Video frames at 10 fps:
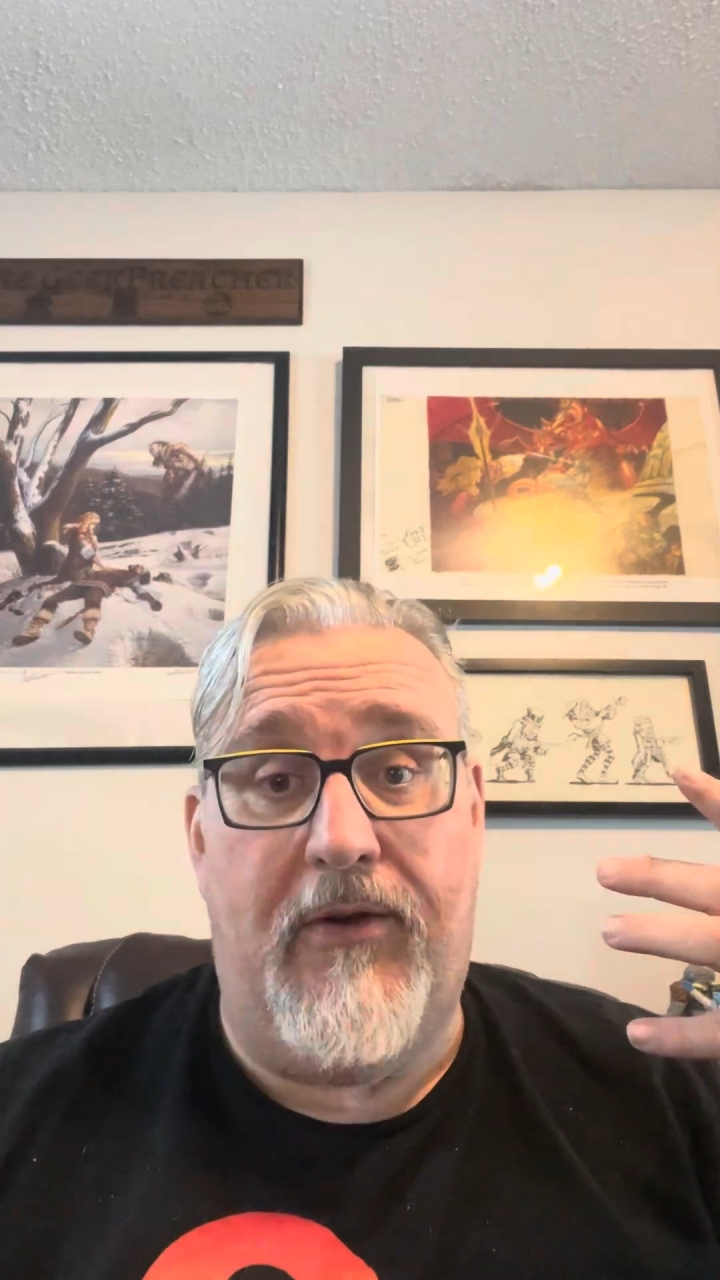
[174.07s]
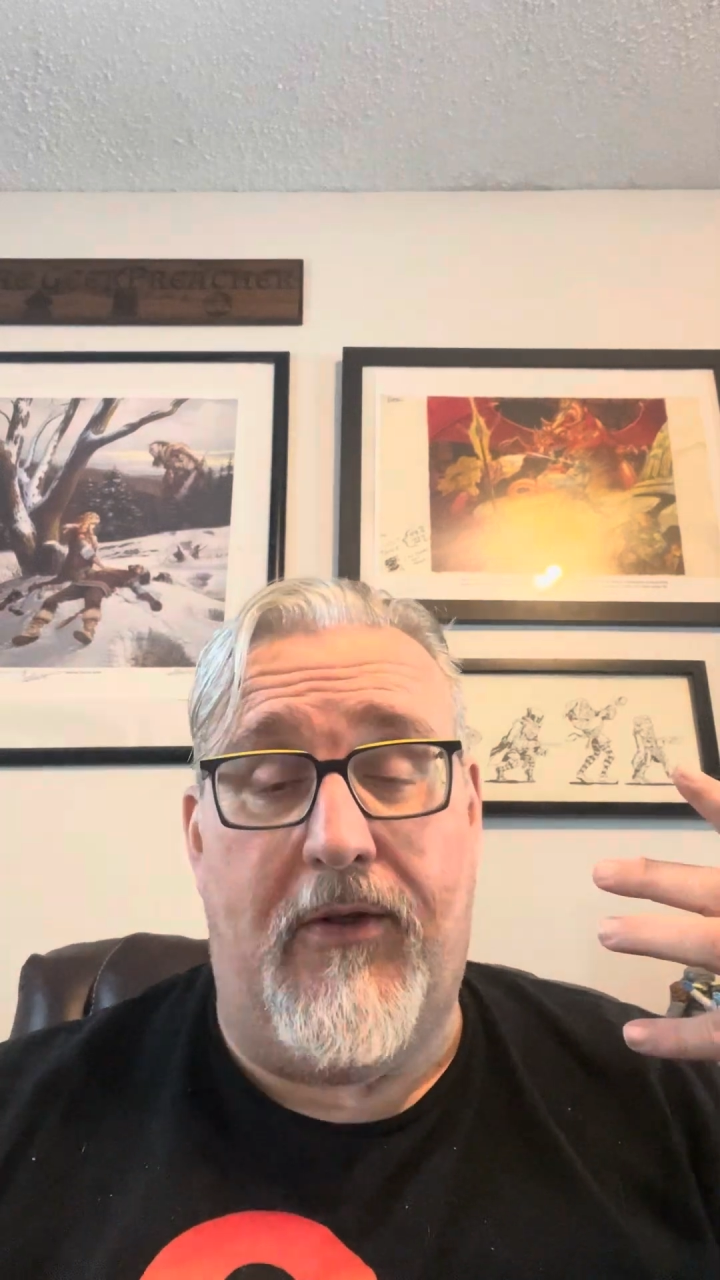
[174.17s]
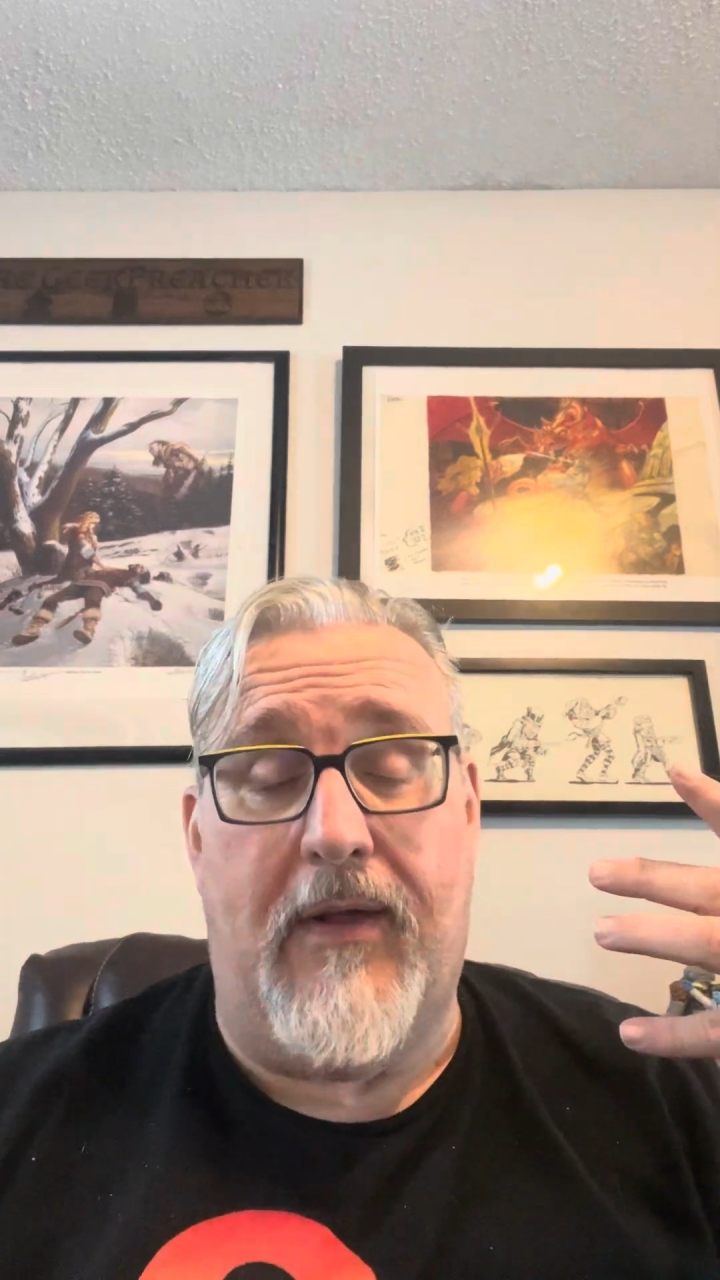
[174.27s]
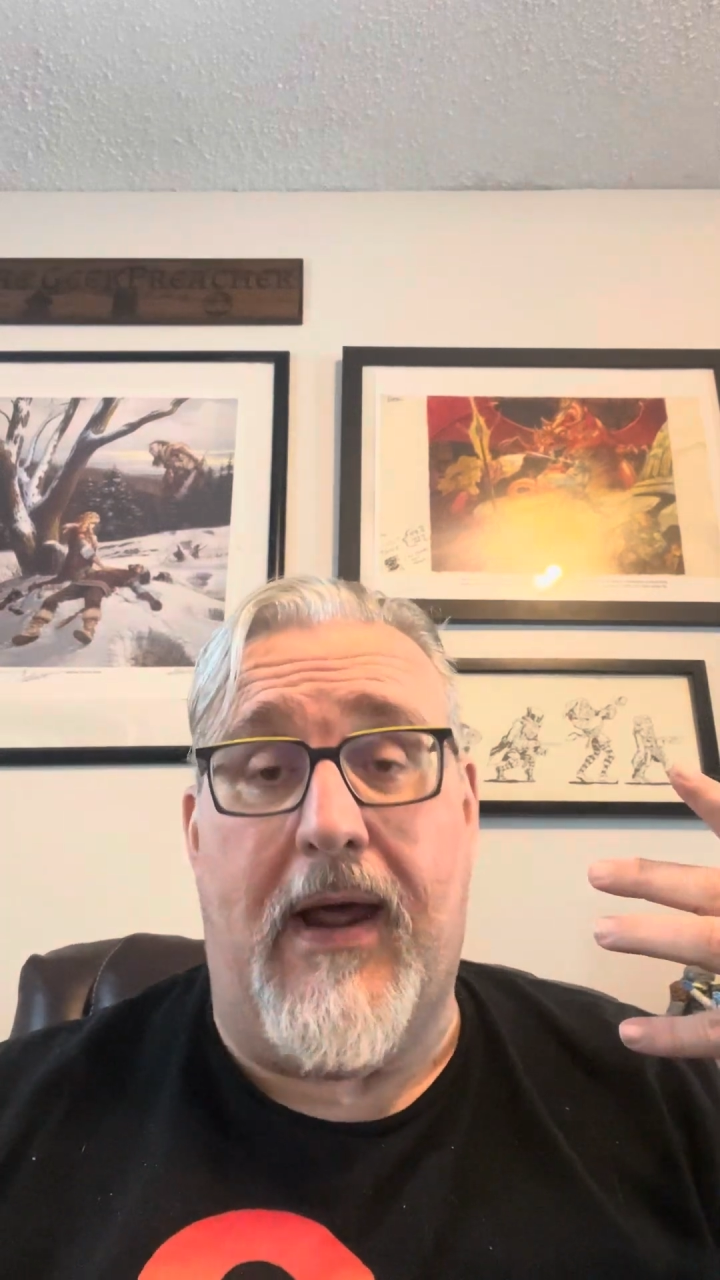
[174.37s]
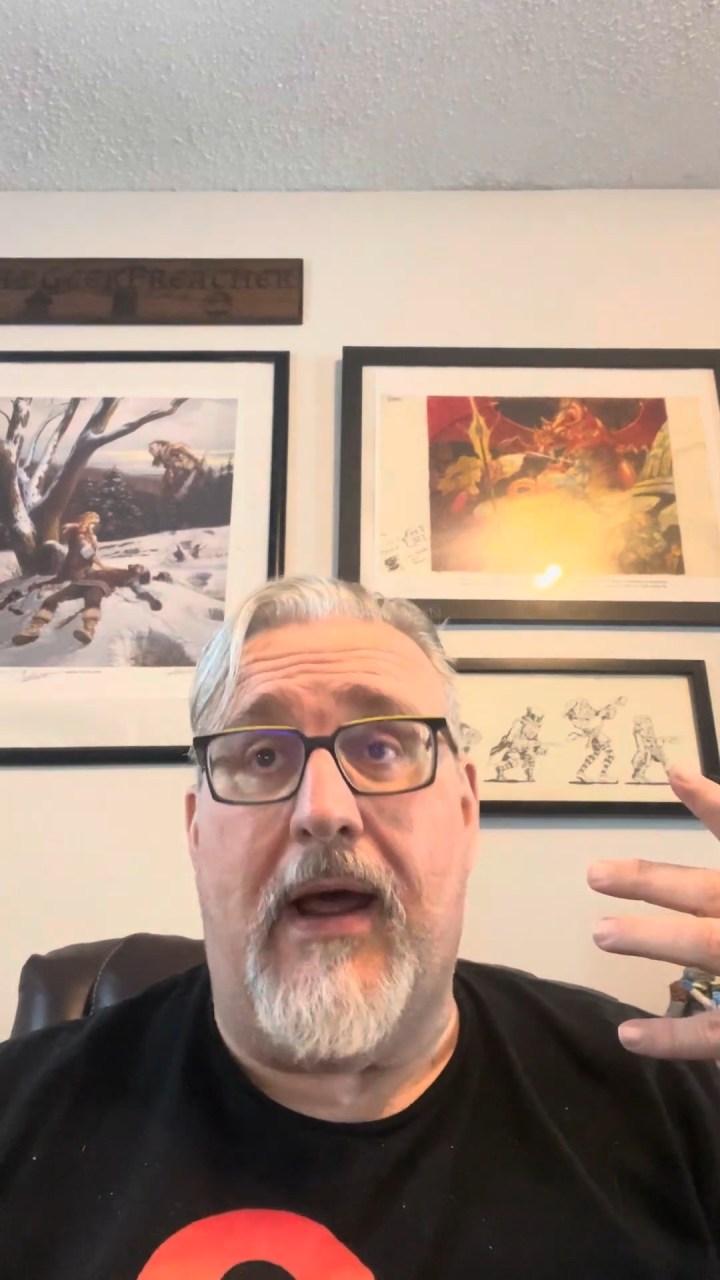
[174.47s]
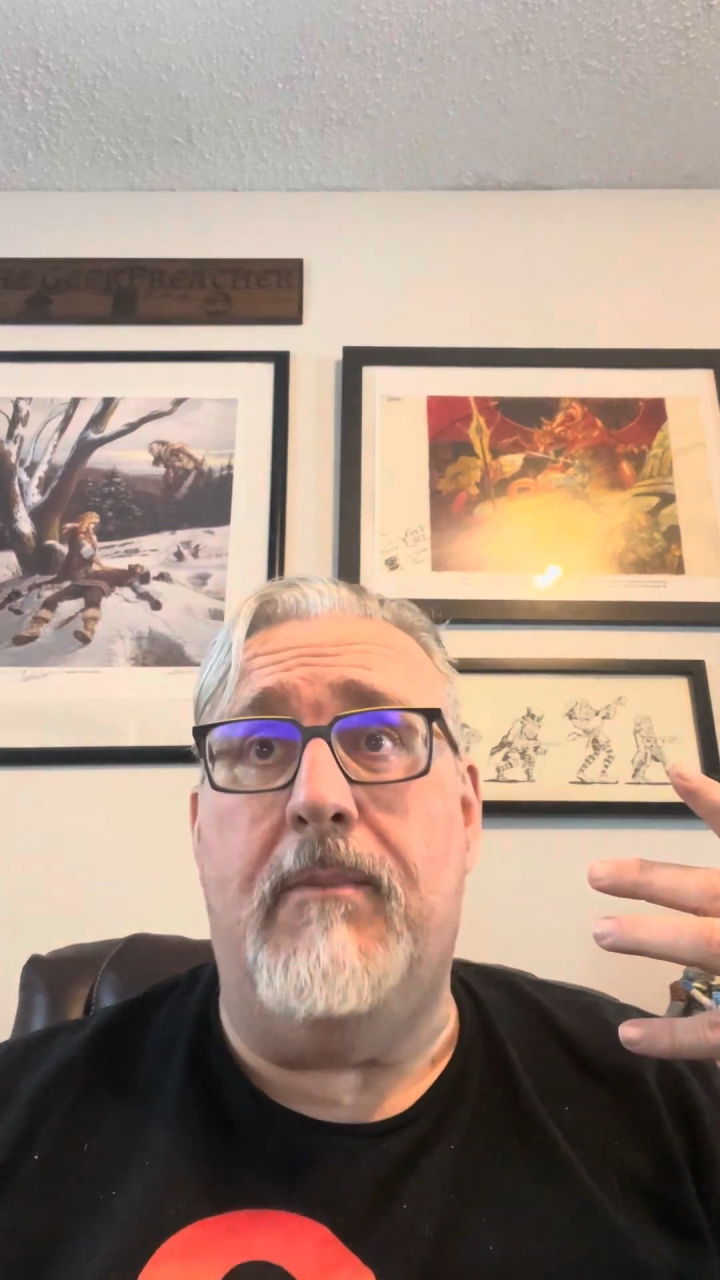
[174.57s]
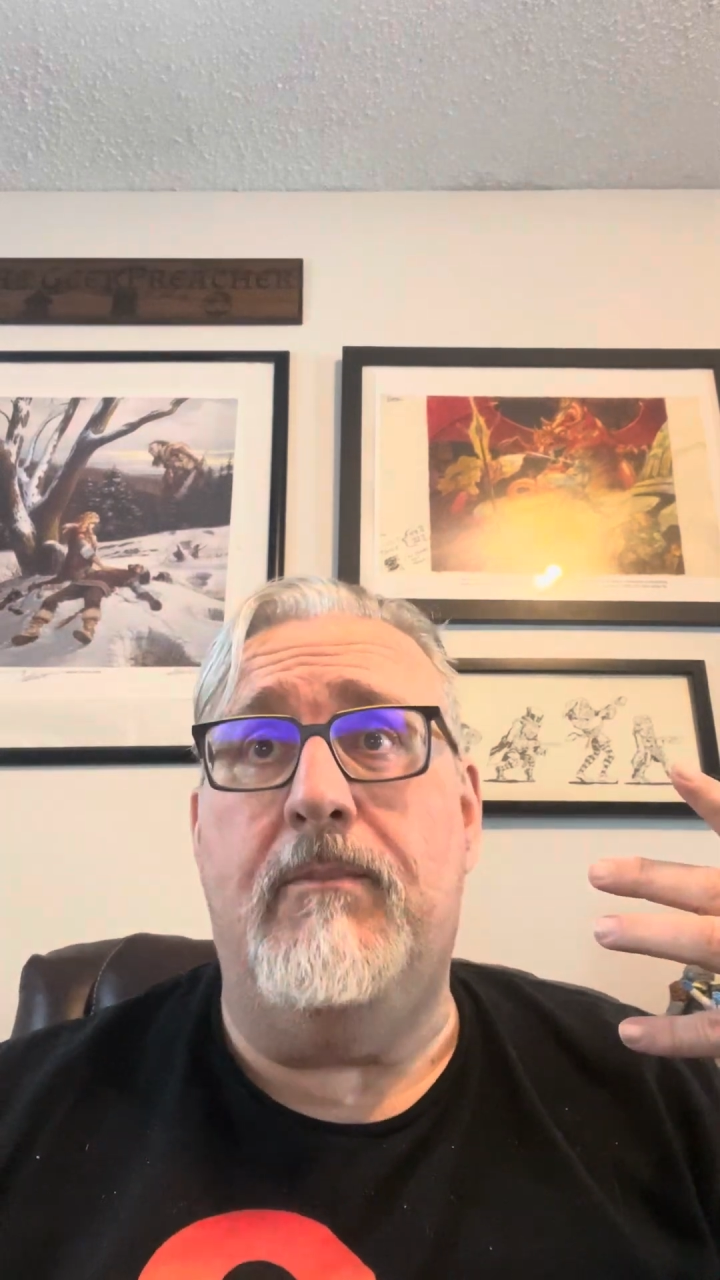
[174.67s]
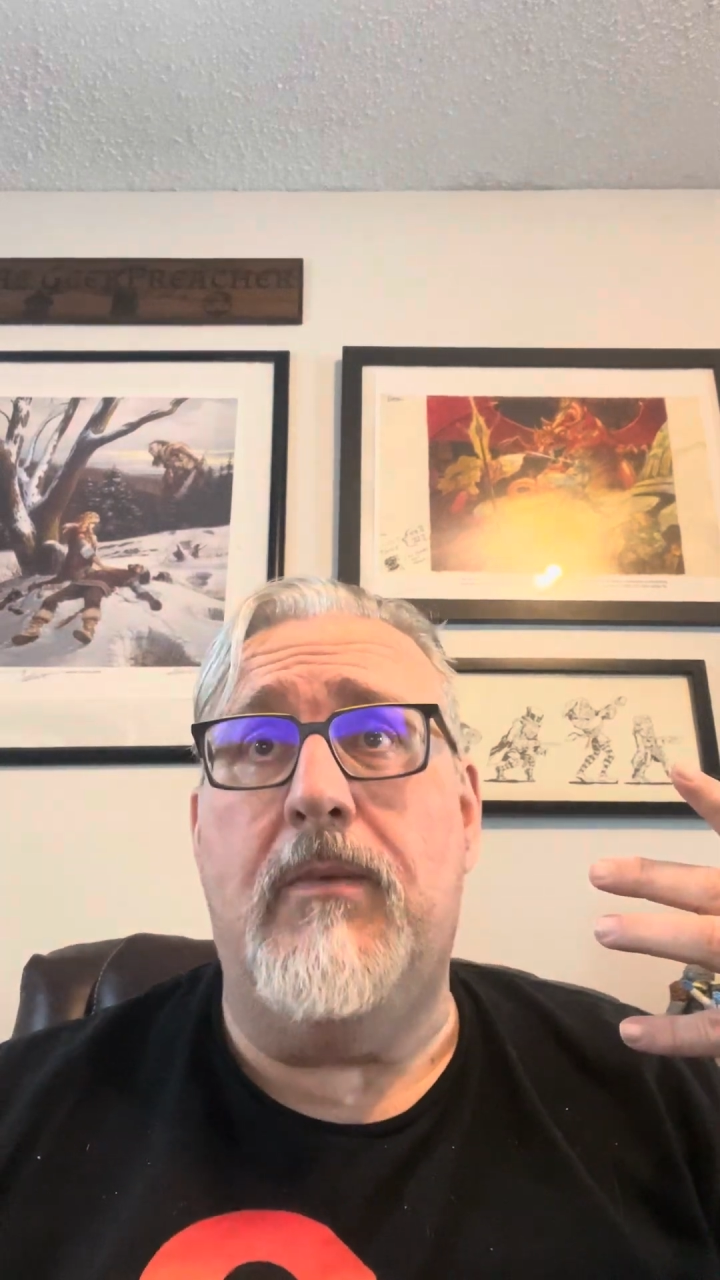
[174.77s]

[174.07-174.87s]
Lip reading: to that,